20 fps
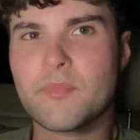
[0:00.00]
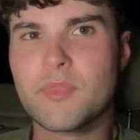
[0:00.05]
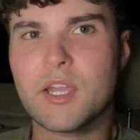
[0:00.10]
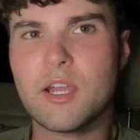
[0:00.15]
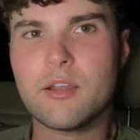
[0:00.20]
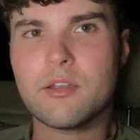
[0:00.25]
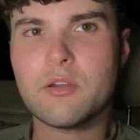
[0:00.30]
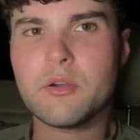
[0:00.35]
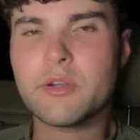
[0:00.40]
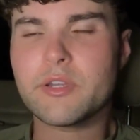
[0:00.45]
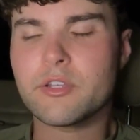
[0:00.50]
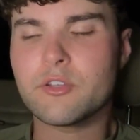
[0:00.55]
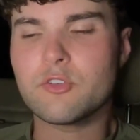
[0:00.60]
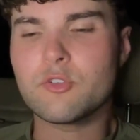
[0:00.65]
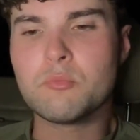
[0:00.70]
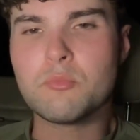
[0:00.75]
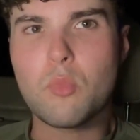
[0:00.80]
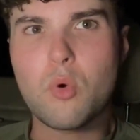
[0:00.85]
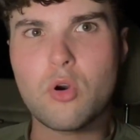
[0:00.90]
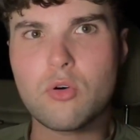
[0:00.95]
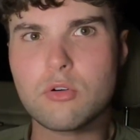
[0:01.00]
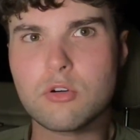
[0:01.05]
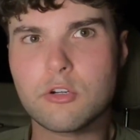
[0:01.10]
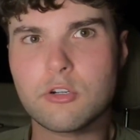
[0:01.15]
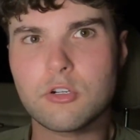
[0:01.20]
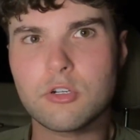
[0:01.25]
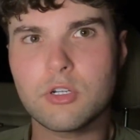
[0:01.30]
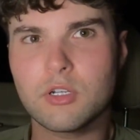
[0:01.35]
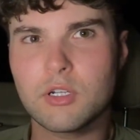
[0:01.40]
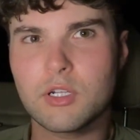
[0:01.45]
I know I can do
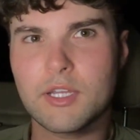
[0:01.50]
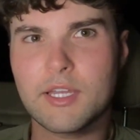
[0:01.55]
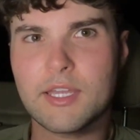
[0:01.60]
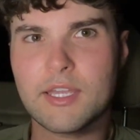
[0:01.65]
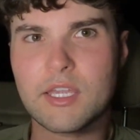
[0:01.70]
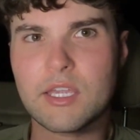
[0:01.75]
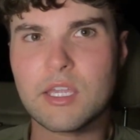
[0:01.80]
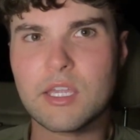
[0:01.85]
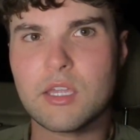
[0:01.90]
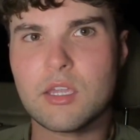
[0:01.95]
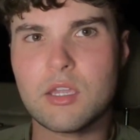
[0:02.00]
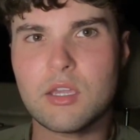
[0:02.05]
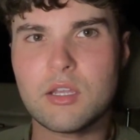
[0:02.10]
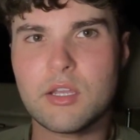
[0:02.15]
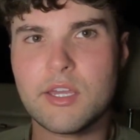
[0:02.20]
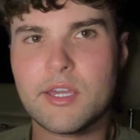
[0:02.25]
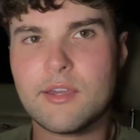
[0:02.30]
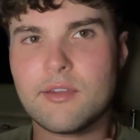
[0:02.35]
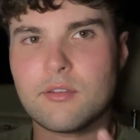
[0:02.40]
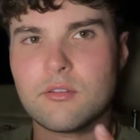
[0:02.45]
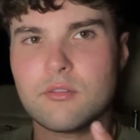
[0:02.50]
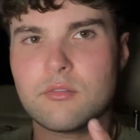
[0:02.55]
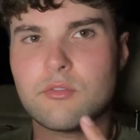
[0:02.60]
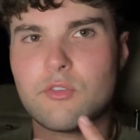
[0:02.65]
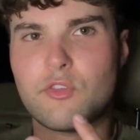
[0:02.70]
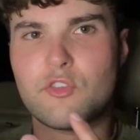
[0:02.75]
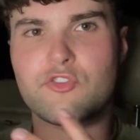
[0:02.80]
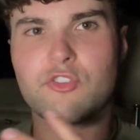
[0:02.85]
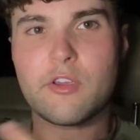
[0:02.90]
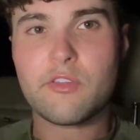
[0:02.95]
more, and that
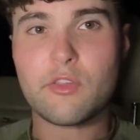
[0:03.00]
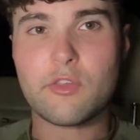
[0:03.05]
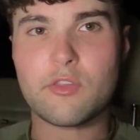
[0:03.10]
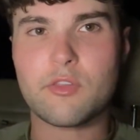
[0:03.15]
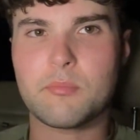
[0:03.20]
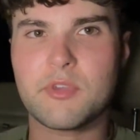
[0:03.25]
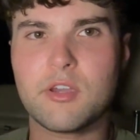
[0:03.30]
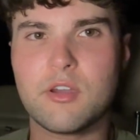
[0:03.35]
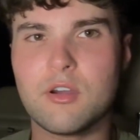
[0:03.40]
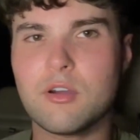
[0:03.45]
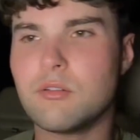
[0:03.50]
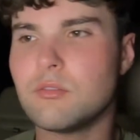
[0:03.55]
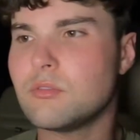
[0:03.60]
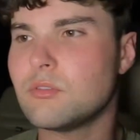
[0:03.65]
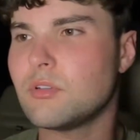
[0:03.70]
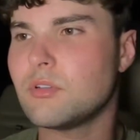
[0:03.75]
stresses me out,